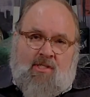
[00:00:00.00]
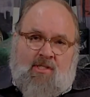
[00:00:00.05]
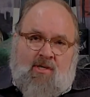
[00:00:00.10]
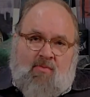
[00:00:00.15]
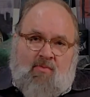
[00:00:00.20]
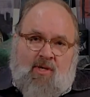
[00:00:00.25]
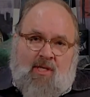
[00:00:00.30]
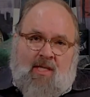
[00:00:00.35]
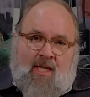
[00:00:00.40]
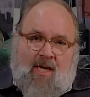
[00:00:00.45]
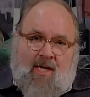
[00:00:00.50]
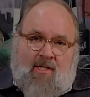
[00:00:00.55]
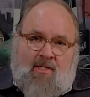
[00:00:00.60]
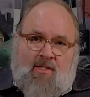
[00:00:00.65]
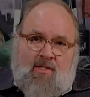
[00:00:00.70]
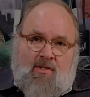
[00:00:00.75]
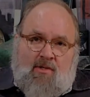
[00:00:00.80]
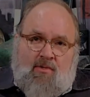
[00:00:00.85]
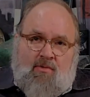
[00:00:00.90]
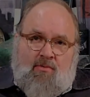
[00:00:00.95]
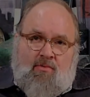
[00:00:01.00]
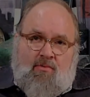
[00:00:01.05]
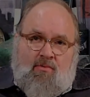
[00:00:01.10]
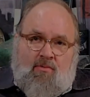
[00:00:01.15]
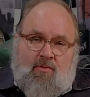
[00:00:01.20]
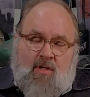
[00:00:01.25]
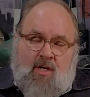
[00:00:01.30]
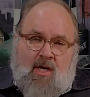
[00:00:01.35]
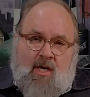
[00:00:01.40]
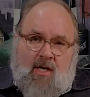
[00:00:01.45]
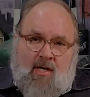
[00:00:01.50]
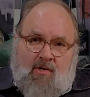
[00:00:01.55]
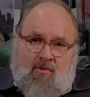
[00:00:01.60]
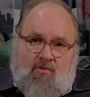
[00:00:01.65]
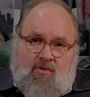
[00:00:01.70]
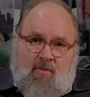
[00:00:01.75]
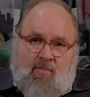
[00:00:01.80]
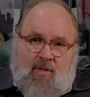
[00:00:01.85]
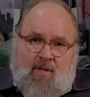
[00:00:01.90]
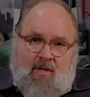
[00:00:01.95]
that we'd like to uh,
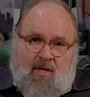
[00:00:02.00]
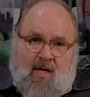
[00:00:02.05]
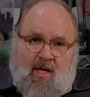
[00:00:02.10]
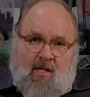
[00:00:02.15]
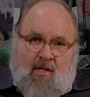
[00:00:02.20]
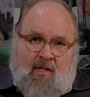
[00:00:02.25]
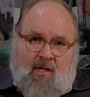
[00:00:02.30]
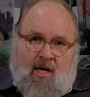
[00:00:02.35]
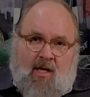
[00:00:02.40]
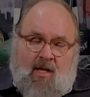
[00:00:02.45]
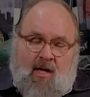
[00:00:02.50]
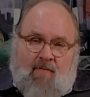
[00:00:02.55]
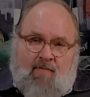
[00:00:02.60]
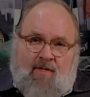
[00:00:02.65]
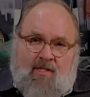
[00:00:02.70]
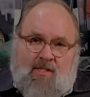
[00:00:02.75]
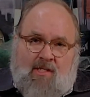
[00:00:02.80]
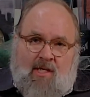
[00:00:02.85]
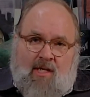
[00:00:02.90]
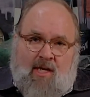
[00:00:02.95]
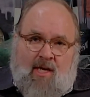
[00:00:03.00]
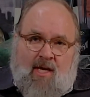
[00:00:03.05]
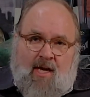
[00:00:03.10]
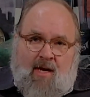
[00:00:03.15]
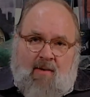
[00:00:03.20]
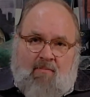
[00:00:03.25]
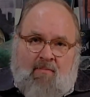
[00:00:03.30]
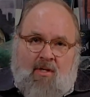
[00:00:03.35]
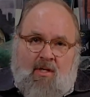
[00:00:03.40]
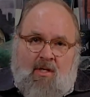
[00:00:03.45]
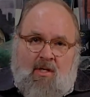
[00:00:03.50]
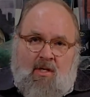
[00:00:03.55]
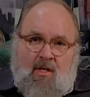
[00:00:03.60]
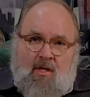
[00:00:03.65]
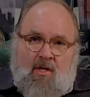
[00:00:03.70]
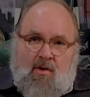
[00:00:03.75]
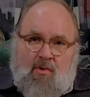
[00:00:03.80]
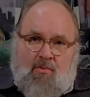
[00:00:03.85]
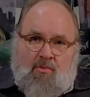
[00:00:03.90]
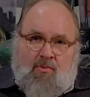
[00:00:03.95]
contribute. I'll, I'll obviously um,
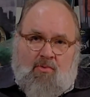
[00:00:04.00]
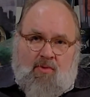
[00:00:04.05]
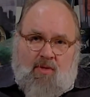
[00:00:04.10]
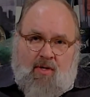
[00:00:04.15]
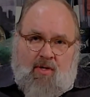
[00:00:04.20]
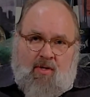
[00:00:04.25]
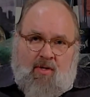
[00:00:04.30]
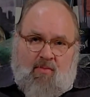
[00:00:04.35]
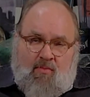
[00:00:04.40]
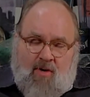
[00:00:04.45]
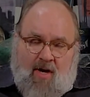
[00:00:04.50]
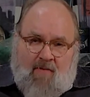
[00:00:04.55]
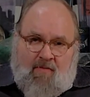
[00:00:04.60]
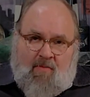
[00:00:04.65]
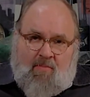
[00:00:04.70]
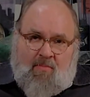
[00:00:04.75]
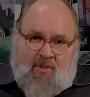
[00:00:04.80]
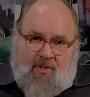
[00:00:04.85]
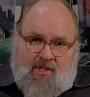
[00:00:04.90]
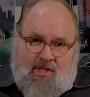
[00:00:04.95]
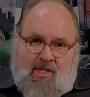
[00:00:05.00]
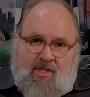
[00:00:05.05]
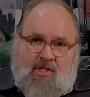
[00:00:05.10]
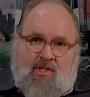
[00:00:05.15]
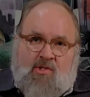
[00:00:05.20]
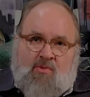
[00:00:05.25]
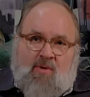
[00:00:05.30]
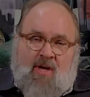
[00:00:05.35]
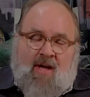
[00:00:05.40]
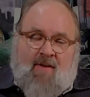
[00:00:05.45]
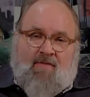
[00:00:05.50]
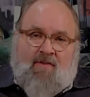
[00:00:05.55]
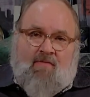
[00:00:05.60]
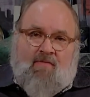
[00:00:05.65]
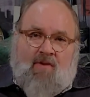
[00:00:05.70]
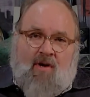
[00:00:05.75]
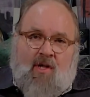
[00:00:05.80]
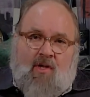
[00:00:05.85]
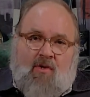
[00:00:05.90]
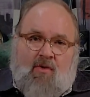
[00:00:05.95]
go through the whatever procedures we have to
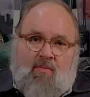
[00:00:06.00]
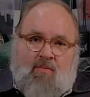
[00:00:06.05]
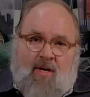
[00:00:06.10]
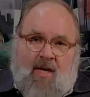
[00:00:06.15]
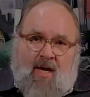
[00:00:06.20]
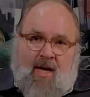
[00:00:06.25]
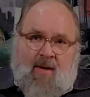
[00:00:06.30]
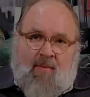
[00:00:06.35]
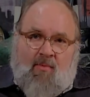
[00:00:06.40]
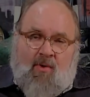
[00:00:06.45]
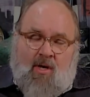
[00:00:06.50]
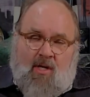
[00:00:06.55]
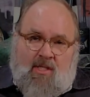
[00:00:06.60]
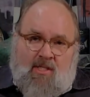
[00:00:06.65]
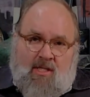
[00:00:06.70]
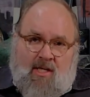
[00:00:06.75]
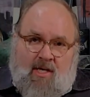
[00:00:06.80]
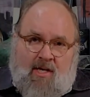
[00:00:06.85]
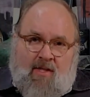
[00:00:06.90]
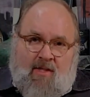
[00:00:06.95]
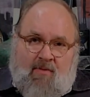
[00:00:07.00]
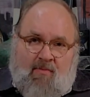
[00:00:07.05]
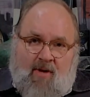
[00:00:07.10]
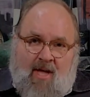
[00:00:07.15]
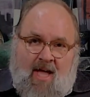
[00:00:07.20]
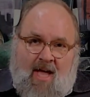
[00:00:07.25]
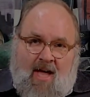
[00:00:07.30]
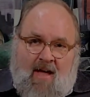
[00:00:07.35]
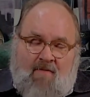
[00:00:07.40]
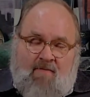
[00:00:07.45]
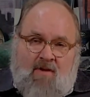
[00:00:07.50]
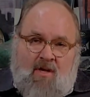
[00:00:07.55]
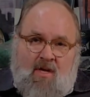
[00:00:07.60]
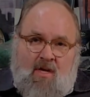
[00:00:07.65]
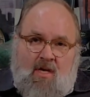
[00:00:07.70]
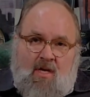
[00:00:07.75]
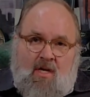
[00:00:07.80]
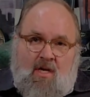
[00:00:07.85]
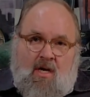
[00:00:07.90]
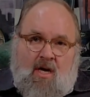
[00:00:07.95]
follow, but I want to tell you that we have
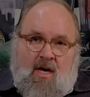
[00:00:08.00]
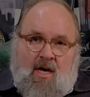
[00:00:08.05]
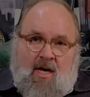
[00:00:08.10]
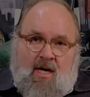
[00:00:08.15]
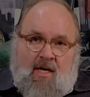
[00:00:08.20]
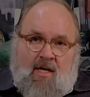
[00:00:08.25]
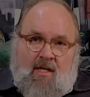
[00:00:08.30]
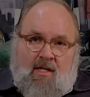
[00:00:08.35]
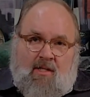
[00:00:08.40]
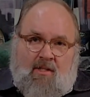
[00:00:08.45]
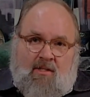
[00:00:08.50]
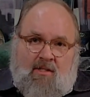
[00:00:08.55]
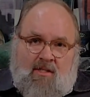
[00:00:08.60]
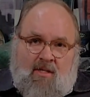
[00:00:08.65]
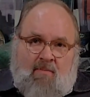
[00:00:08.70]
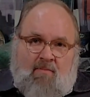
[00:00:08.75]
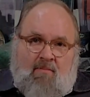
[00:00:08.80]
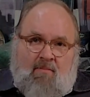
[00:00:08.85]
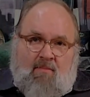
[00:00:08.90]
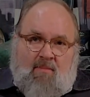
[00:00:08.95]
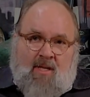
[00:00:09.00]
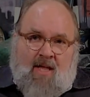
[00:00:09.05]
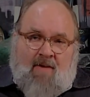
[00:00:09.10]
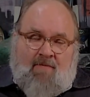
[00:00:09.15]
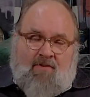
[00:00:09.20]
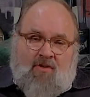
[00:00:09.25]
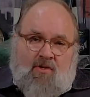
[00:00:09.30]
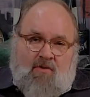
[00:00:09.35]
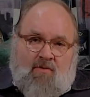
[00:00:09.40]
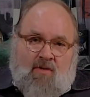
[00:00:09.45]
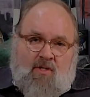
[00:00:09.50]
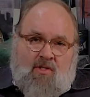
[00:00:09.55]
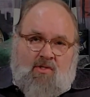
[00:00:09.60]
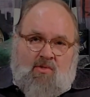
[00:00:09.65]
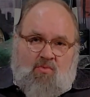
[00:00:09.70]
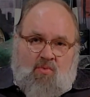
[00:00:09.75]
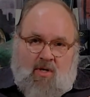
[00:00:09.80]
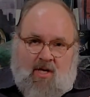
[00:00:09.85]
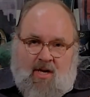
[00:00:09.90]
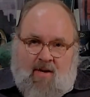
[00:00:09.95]
uh, some leftovers.
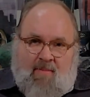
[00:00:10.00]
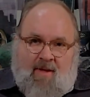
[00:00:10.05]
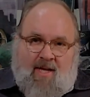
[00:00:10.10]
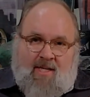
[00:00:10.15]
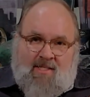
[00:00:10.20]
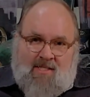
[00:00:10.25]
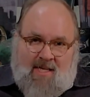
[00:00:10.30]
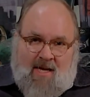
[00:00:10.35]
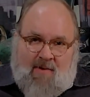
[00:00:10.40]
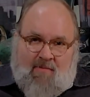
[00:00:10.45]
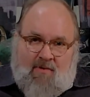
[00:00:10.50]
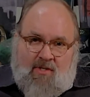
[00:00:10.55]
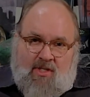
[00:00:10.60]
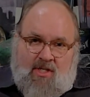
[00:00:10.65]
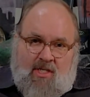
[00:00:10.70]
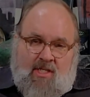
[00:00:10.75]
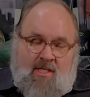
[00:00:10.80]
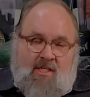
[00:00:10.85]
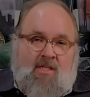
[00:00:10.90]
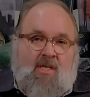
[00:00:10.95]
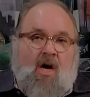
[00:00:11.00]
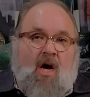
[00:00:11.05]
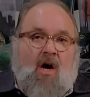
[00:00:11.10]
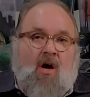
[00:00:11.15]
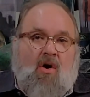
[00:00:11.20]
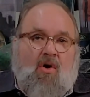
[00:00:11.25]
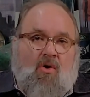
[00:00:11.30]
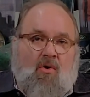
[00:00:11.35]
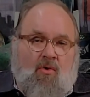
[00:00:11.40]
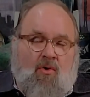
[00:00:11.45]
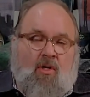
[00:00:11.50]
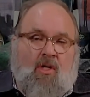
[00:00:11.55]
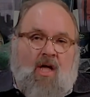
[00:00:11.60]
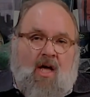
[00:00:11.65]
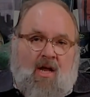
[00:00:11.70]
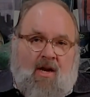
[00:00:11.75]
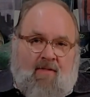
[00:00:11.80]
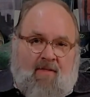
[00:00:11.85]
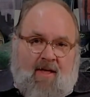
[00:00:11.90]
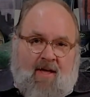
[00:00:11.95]
We're going to make sandwiches, a whole
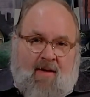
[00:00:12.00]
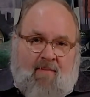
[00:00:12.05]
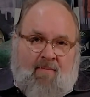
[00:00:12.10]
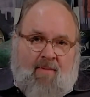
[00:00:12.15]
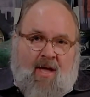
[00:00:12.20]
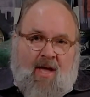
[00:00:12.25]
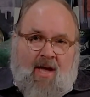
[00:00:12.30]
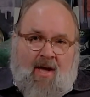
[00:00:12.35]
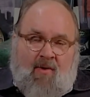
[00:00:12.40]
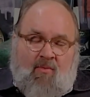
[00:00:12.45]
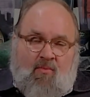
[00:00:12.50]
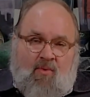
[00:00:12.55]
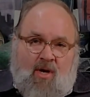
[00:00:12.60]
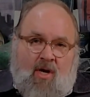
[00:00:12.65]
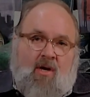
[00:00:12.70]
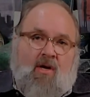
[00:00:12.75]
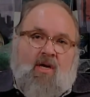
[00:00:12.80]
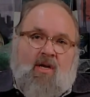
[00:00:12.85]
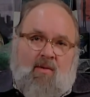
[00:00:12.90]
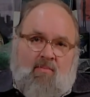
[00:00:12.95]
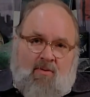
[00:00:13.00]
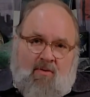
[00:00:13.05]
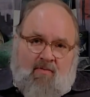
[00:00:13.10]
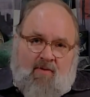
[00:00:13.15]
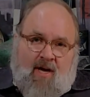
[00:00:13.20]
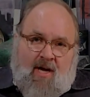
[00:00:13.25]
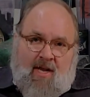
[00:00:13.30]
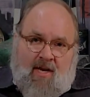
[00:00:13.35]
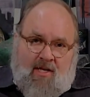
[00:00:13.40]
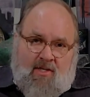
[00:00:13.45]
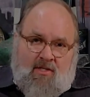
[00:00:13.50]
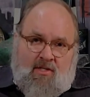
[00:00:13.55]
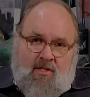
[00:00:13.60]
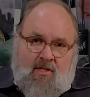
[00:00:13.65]
lot of them, and we are going to provide it